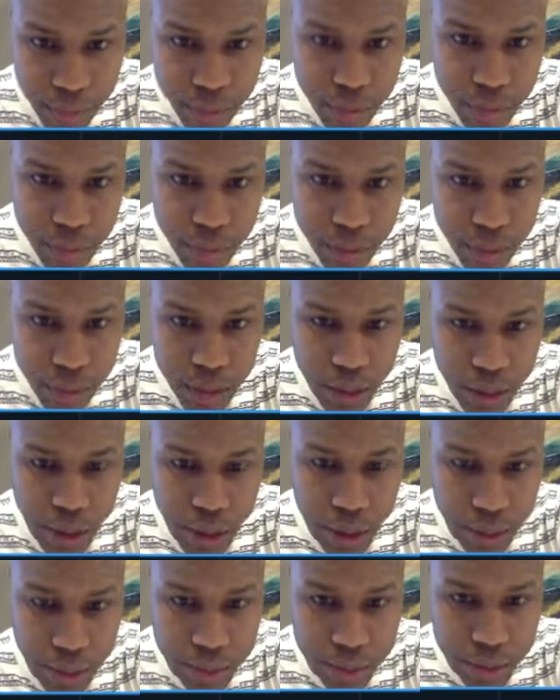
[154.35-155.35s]
yeah, I'm
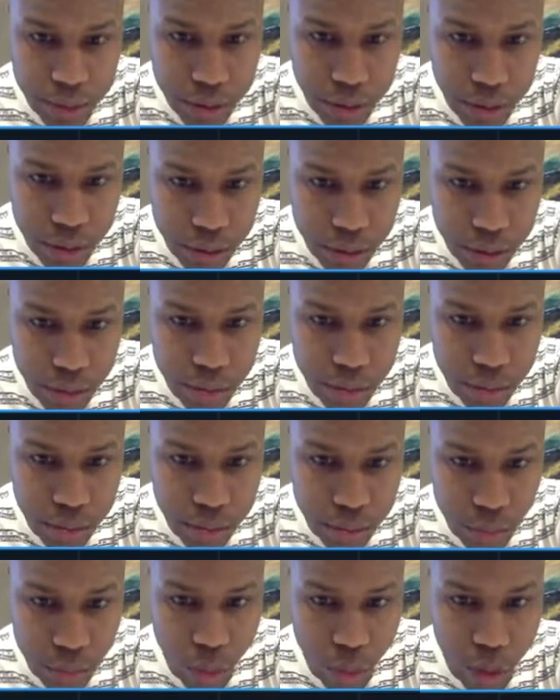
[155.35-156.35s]
still
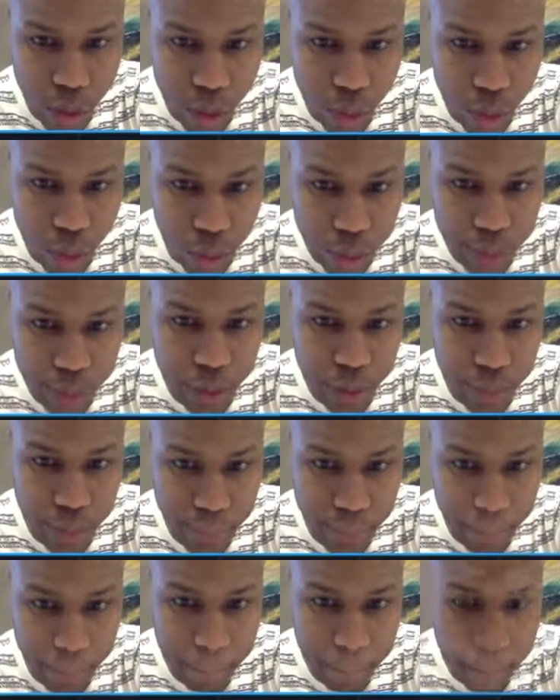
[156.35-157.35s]
where I want to be.
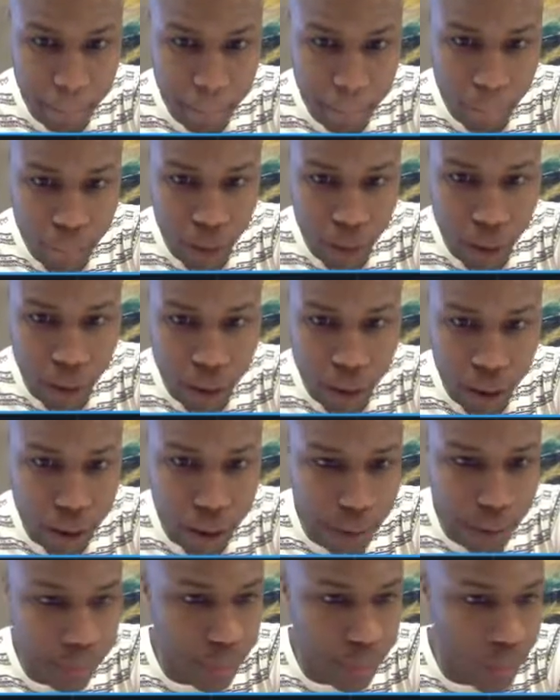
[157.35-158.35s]

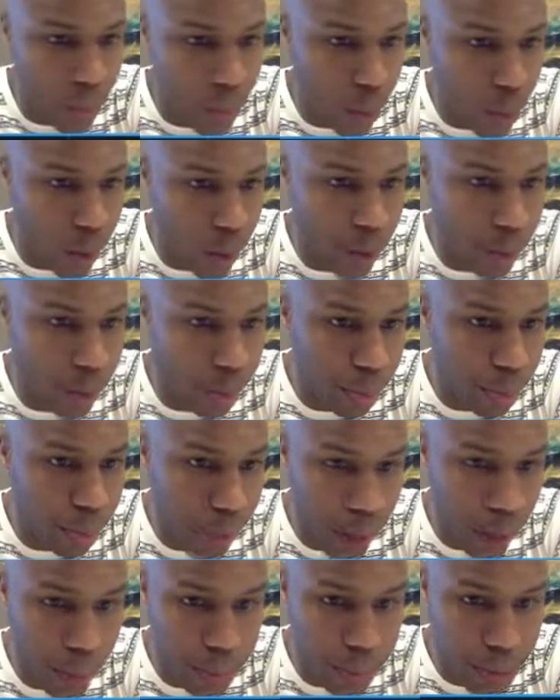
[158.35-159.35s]
One of the problems
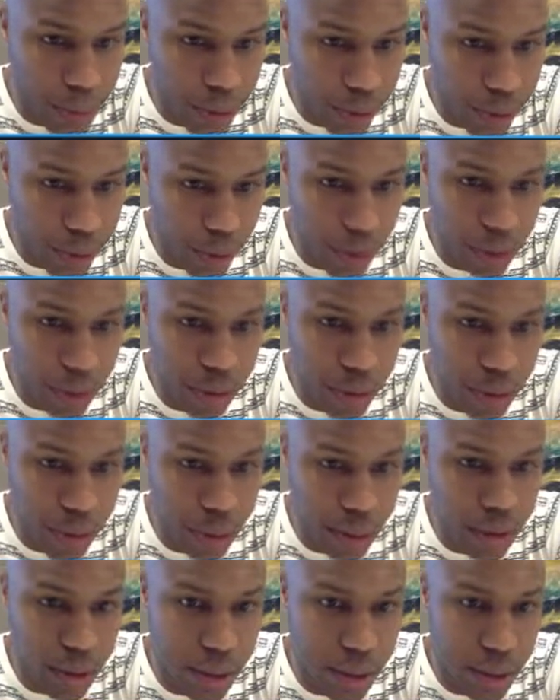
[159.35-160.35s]
here, though,
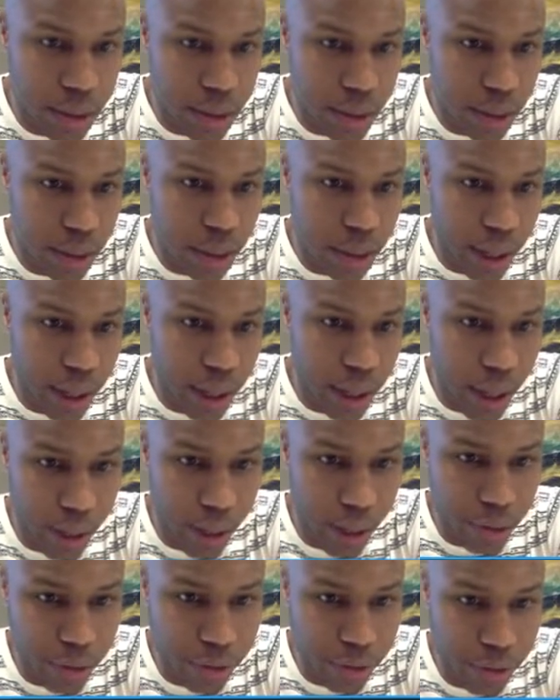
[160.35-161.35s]
is I don't feel
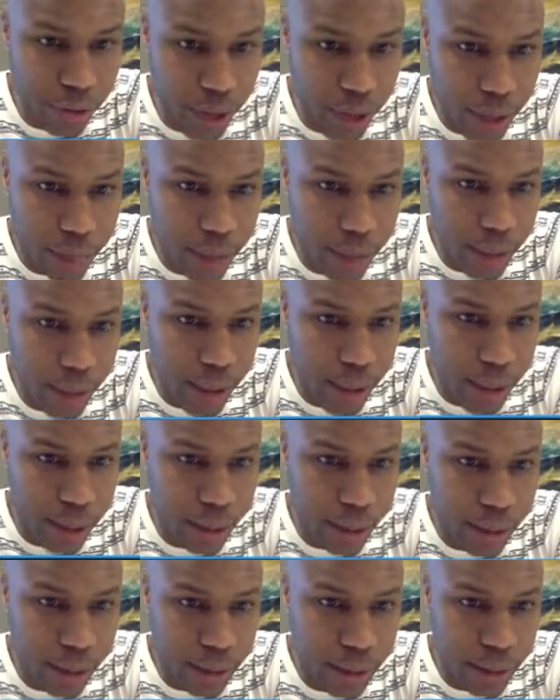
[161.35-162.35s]
like my
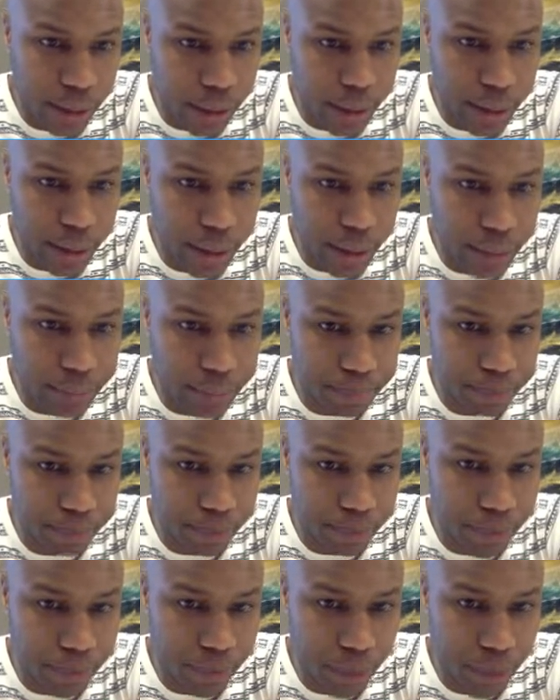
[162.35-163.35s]

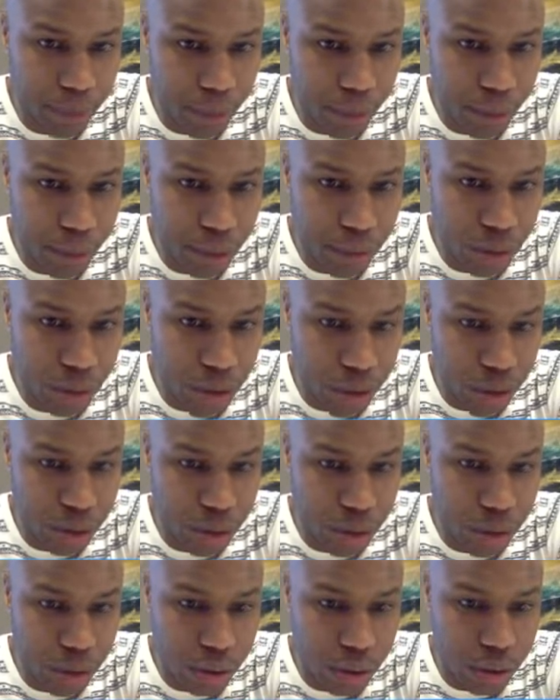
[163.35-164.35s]
fib levels
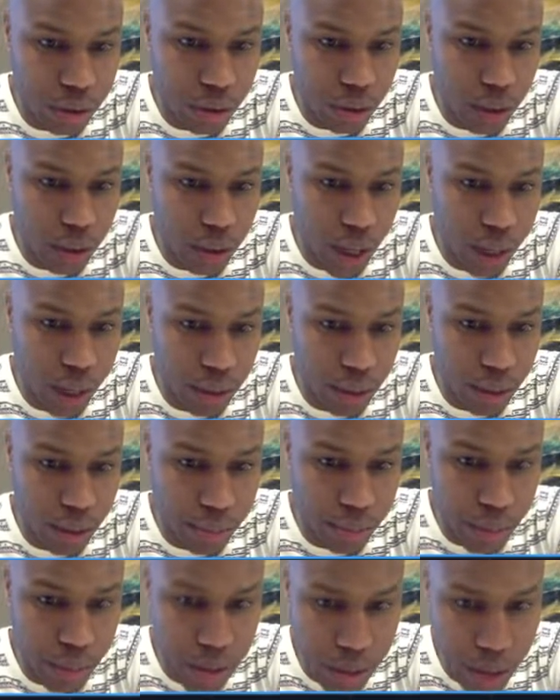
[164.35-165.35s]
are lined up as